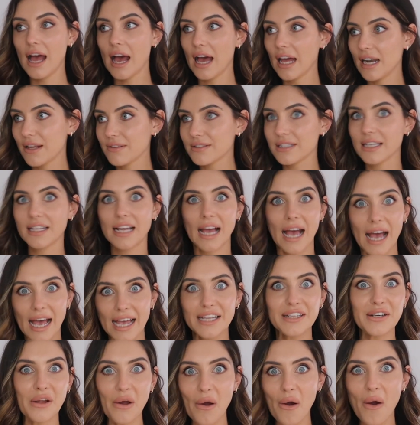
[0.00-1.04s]
I was like,
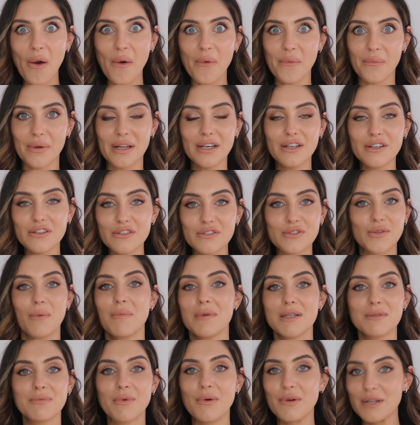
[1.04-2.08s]
I know, it looks so
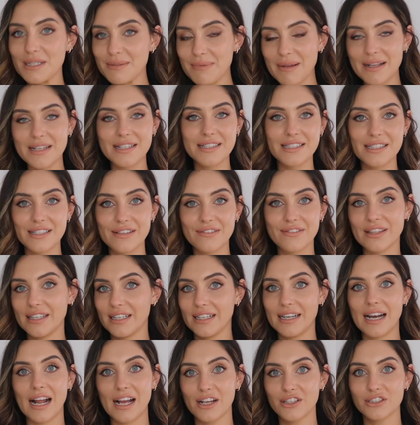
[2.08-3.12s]
much more expensive than
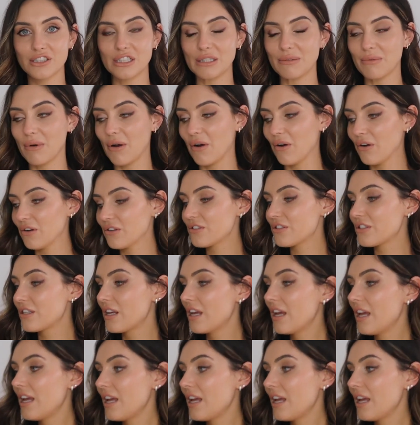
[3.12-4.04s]
it actually was.